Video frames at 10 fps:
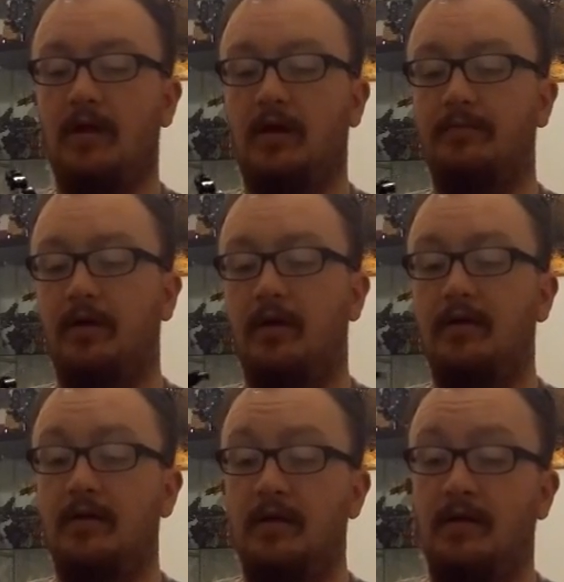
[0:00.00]
and come
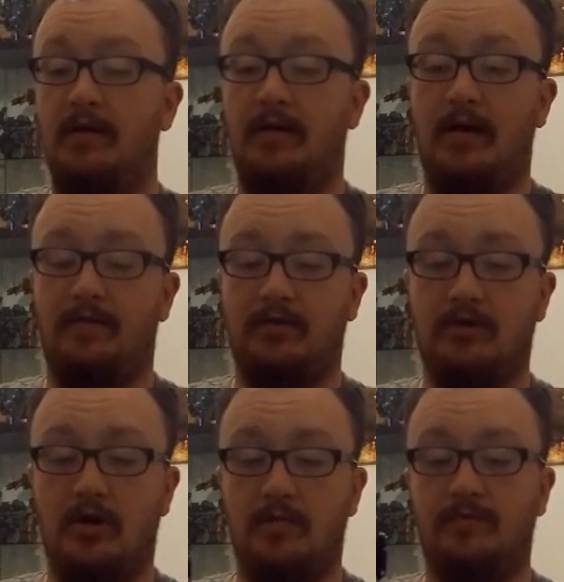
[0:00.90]
down, having
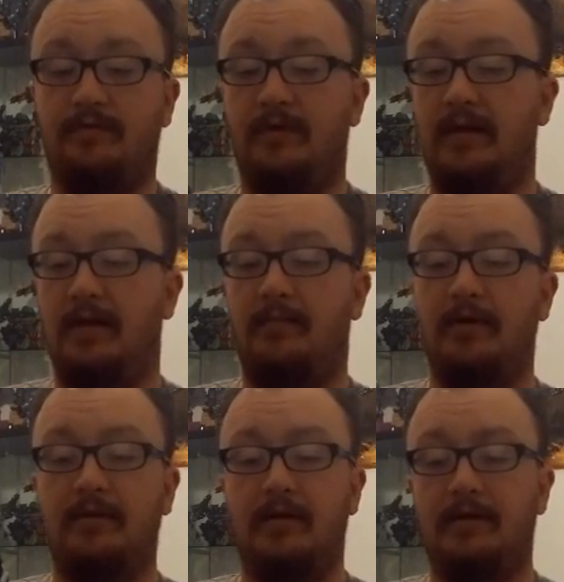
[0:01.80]
his arms flailing
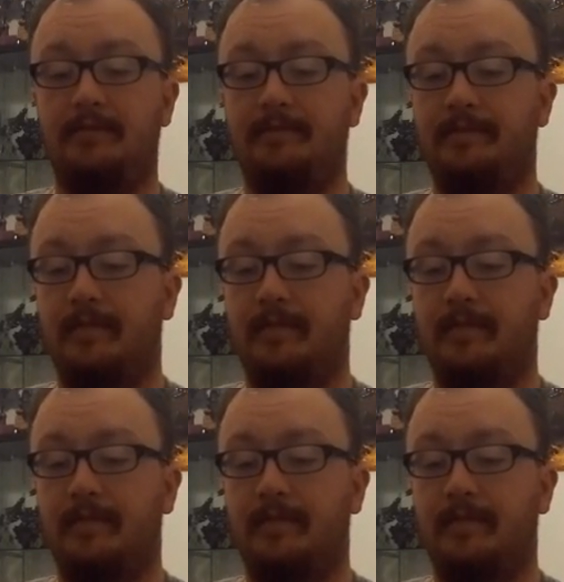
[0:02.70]
about there.